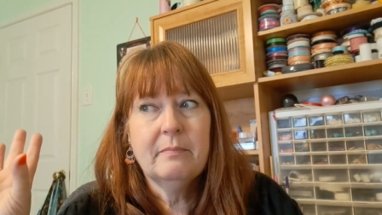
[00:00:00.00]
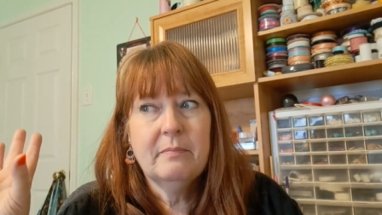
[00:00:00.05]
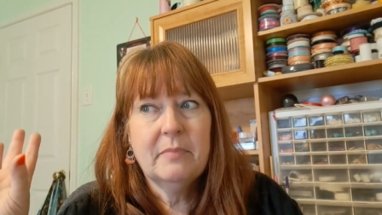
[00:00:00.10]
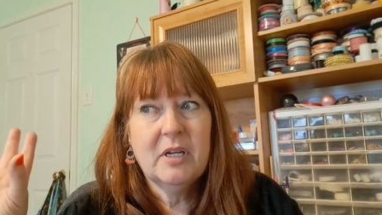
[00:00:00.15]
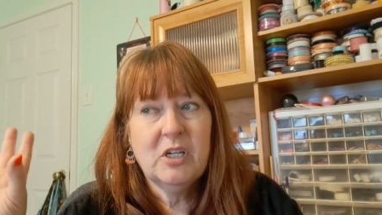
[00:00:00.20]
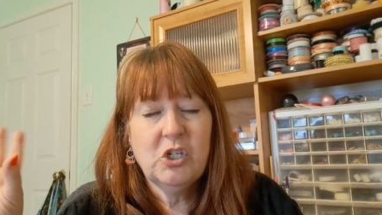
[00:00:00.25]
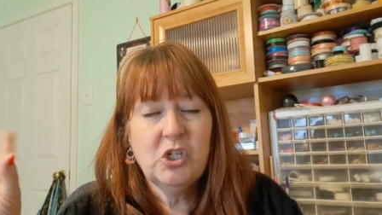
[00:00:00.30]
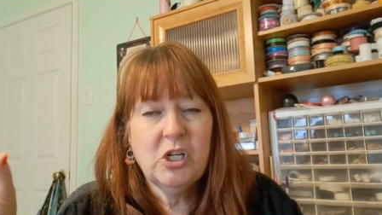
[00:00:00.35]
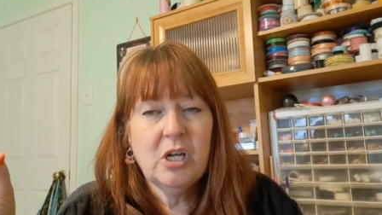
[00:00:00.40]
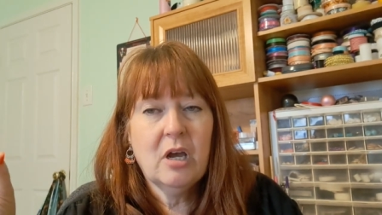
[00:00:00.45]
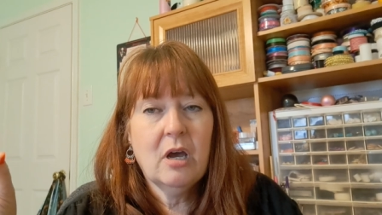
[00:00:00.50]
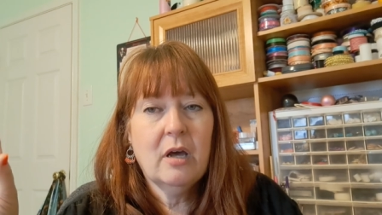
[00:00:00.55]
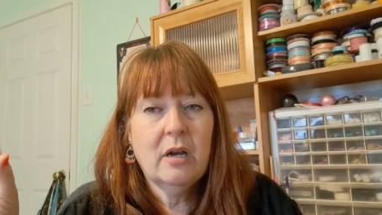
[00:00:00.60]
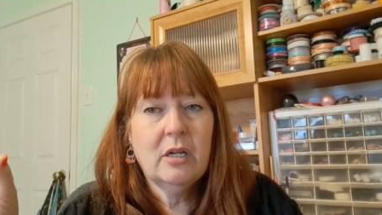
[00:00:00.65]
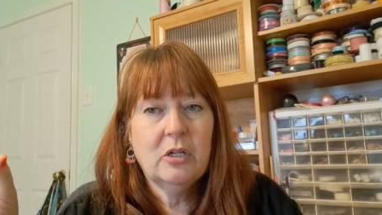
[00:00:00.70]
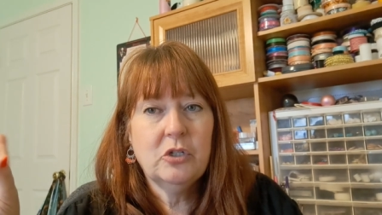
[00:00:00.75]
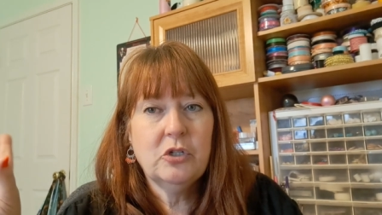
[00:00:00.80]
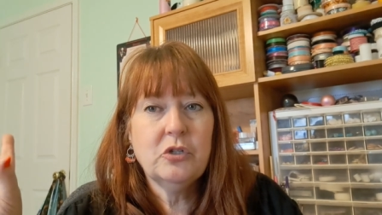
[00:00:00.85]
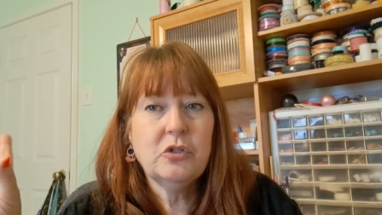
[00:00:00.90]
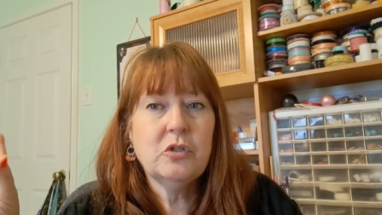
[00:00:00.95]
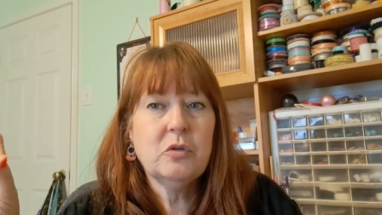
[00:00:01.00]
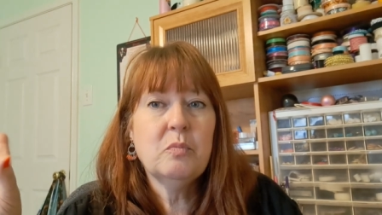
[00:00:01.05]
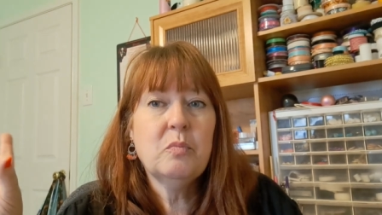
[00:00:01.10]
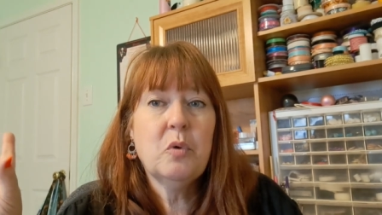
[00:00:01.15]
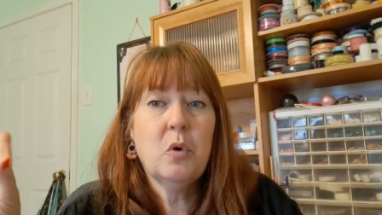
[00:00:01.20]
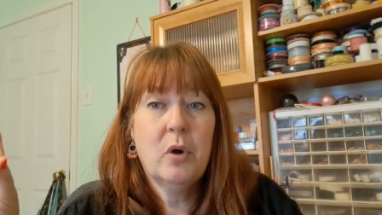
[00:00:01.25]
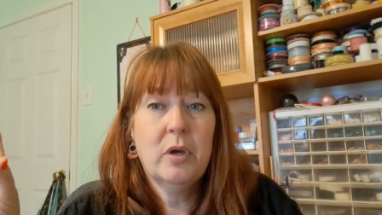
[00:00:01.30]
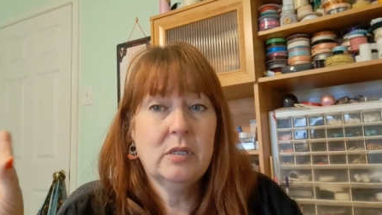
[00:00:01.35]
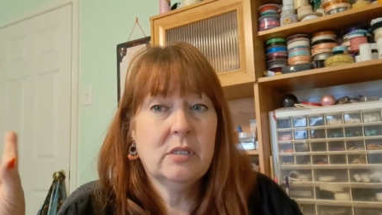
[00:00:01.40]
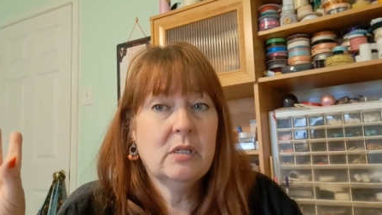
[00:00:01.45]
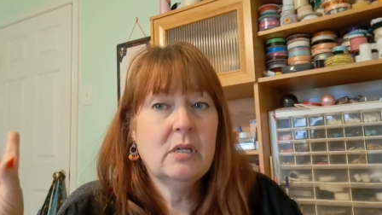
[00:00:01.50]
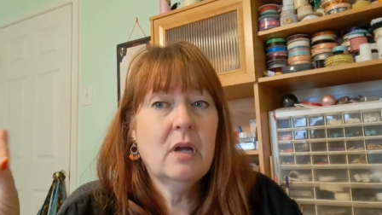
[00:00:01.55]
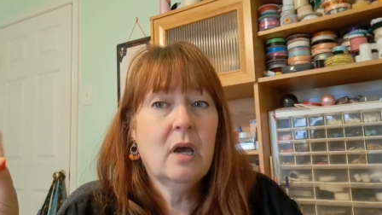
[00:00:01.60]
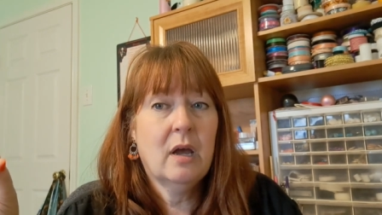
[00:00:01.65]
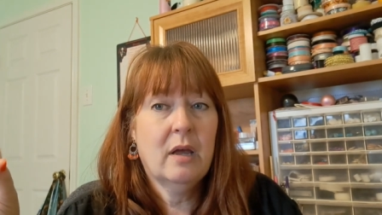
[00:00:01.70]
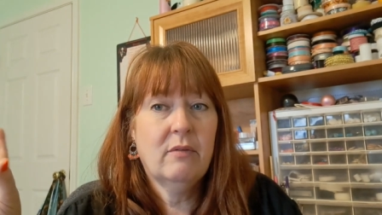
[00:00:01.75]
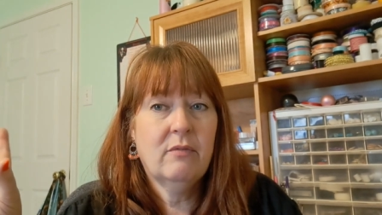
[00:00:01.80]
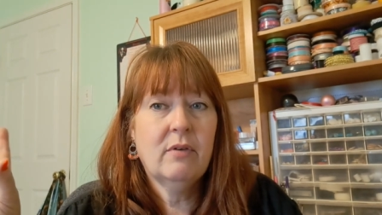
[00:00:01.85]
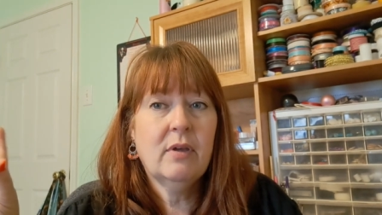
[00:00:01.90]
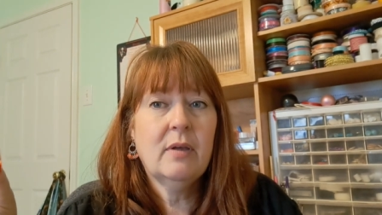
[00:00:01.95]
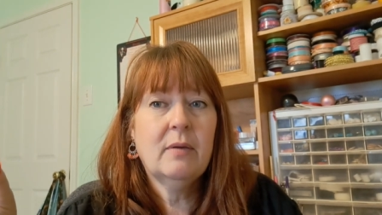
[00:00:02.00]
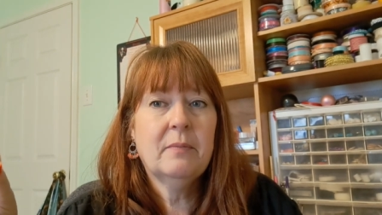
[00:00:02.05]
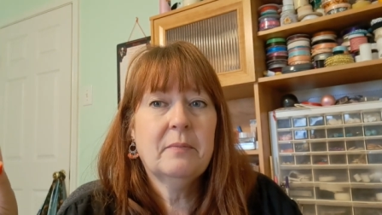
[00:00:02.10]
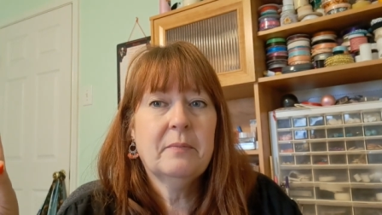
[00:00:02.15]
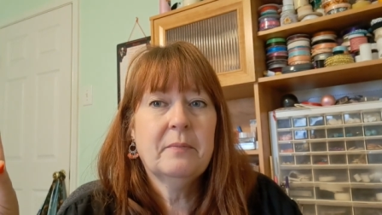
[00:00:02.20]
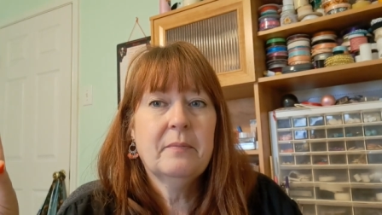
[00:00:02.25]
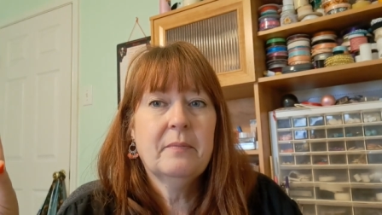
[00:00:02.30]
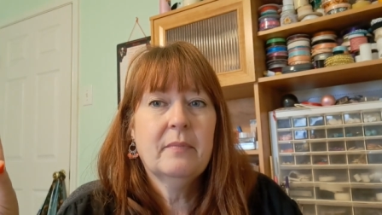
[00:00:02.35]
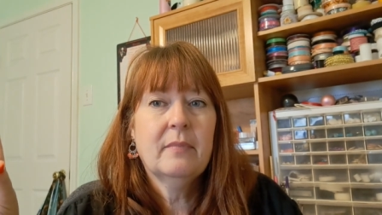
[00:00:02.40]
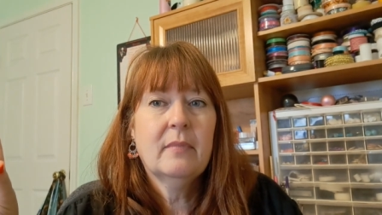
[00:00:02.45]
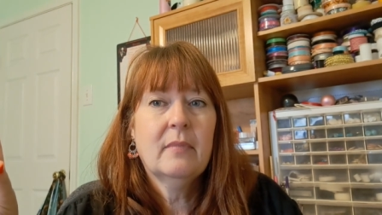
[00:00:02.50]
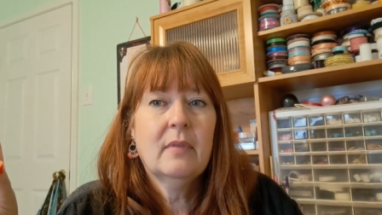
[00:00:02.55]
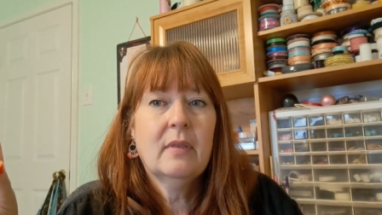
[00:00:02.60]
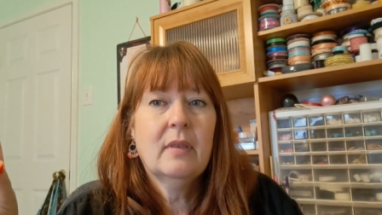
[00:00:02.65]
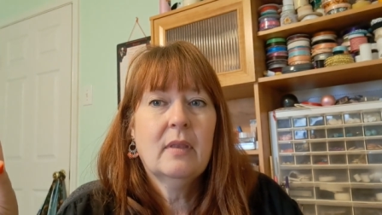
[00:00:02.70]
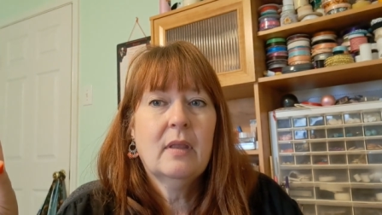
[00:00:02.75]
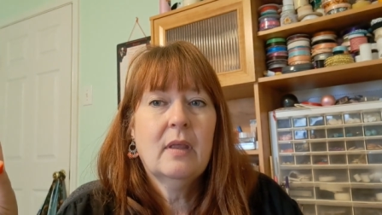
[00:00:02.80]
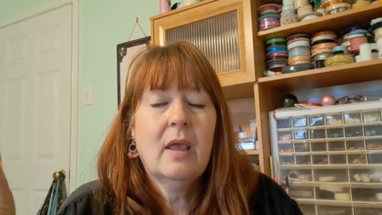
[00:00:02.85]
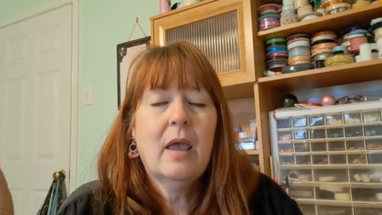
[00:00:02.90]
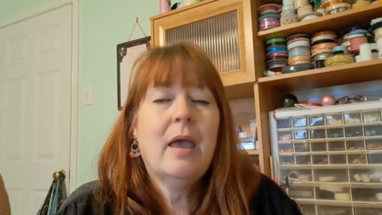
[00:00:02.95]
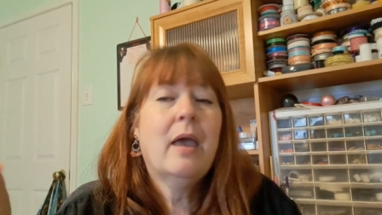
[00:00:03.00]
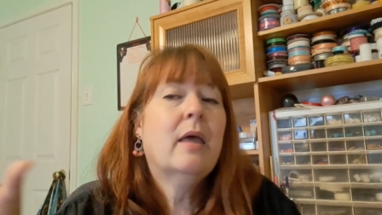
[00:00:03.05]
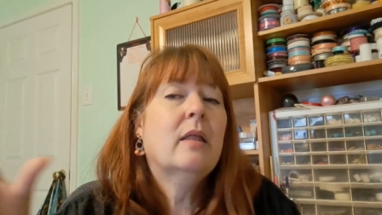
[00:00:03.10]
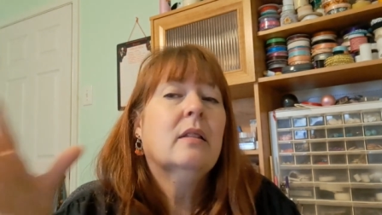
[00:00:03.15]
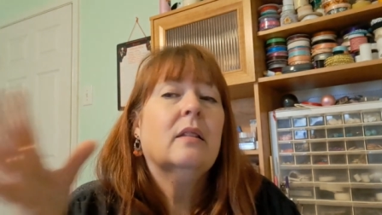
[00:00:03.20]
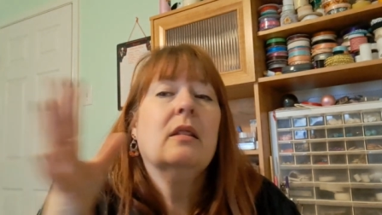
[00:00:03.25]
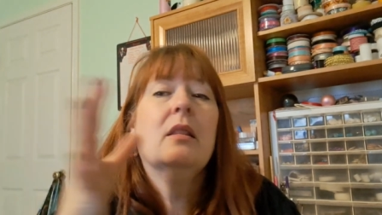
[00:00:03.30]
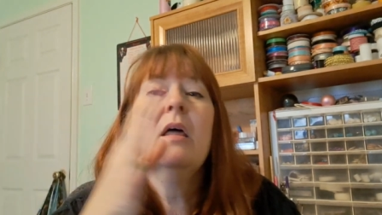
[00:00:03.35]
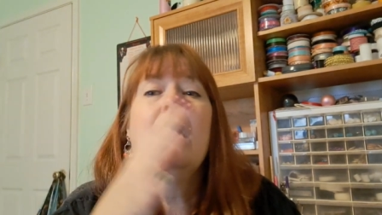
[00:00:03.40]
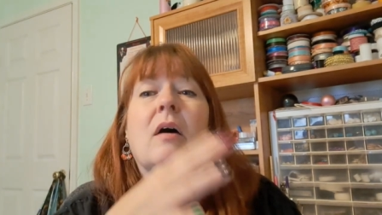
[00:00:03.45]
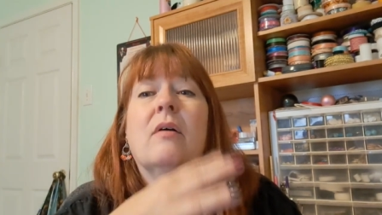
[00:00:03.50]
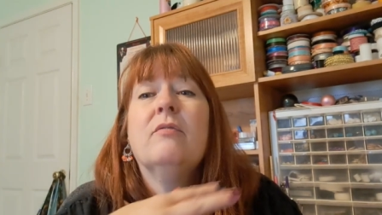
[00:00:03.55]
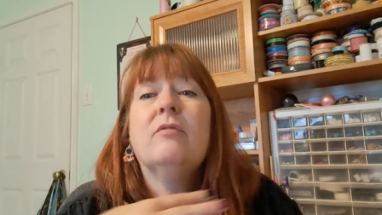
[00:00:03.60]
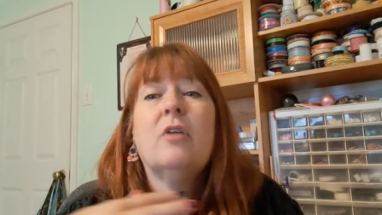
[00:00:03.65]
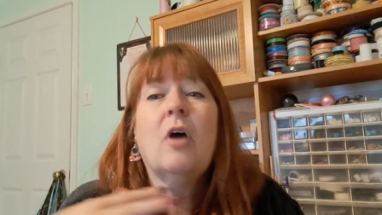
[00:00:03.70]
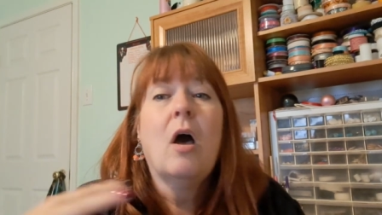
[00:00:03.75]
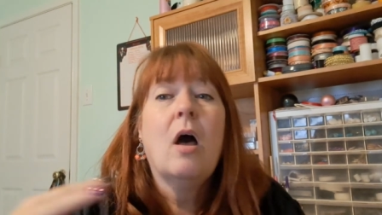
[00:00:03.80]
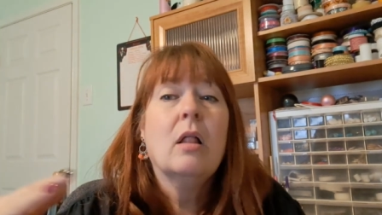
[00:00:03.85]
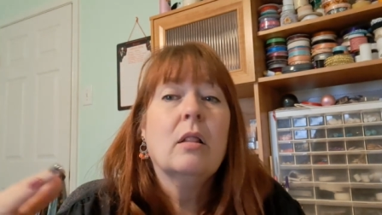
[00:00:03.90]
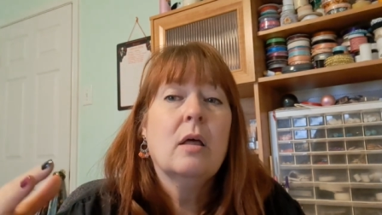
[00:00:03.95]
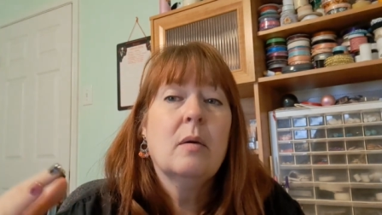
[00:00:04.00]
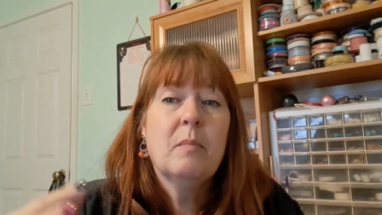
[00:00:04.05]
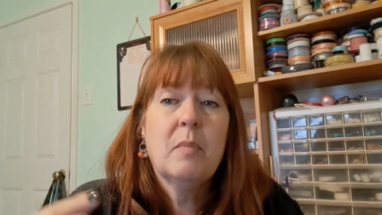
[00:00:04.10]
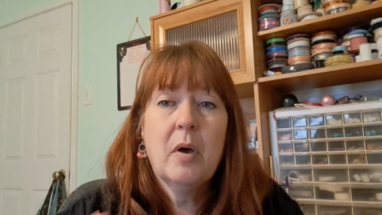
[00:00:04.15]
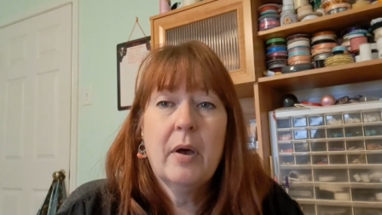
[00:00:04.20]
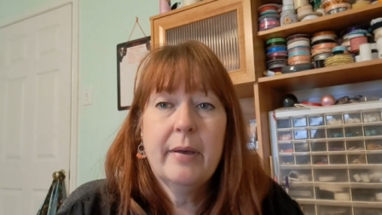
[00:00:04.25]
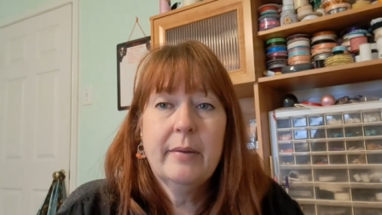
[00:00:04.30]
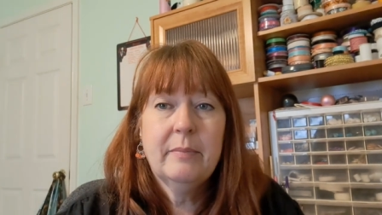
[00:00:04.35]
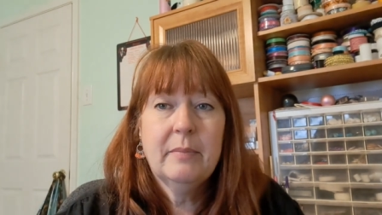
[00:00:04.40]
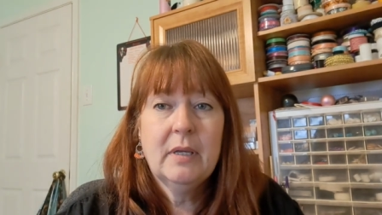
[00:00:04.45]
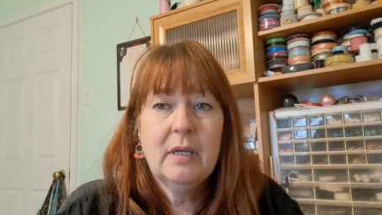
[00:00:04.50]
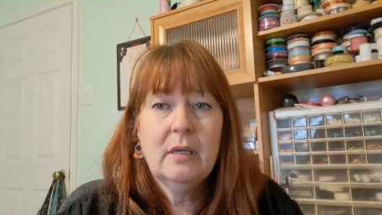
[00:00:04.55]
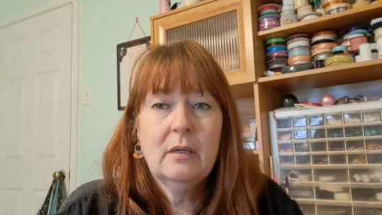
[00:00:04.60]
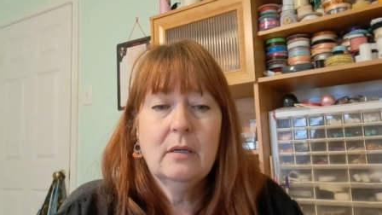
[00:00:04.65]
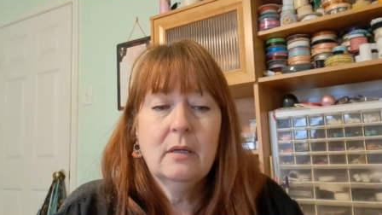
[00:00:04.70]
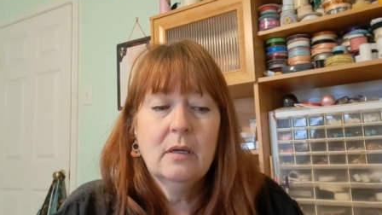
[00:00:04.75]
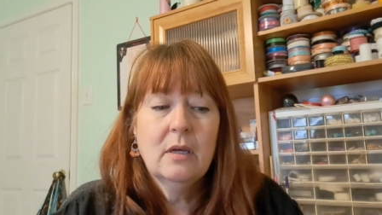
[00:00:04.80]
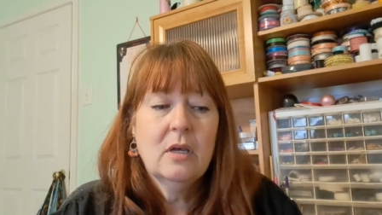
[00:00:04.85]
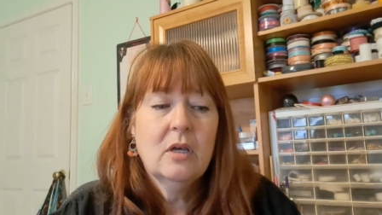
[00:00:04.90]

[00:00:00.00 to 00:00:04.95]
But she got into some poison ivy and loved all up on me.